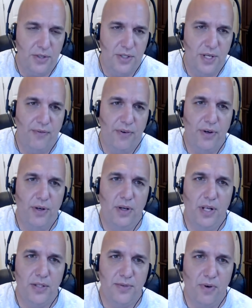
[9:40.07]
just different
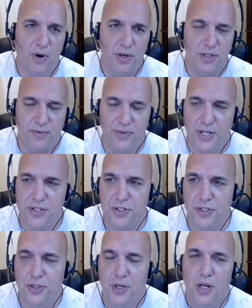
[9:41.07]
as far as the
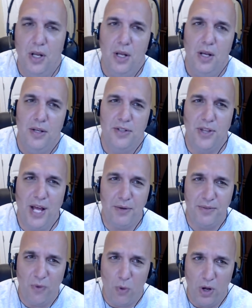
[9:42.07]
fixture. So that
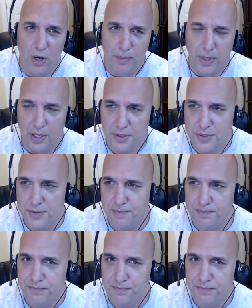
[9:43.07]
was 400 bucks.